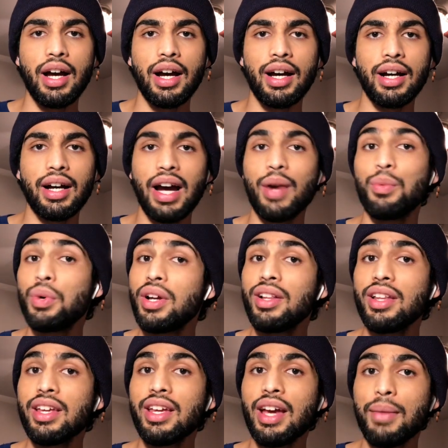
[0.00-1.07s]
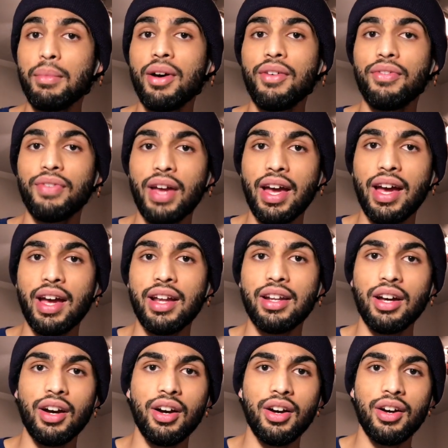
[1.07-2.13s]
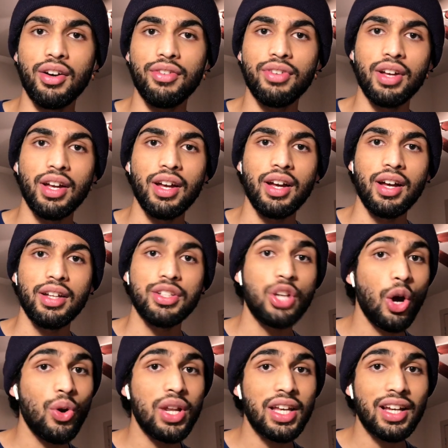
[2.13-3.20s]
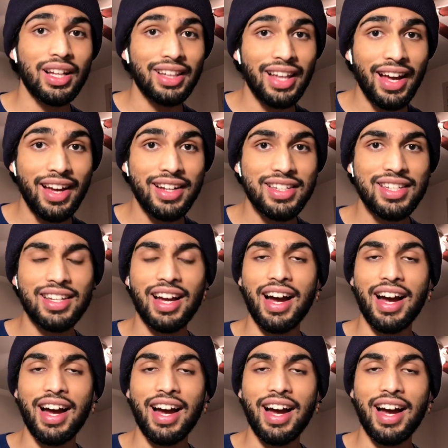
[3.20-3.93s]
I really am a fan of Toni Collette.